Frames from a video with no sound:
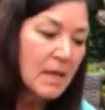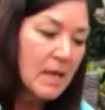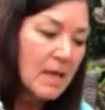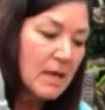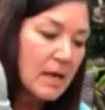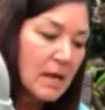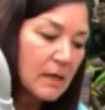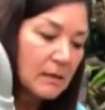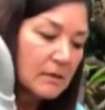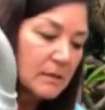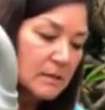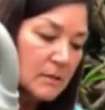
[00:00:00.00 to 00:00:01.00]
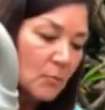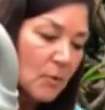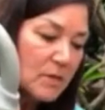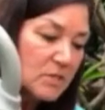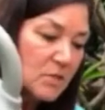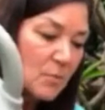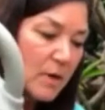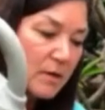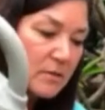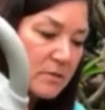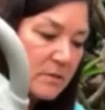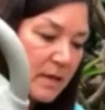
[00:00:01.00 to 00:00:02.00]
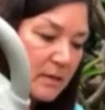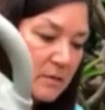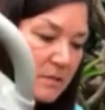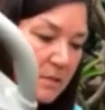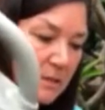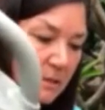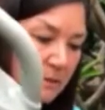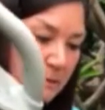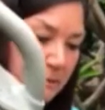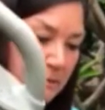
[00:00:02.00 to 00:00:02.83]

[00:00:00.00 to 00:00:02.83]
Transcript: And once the water settles in,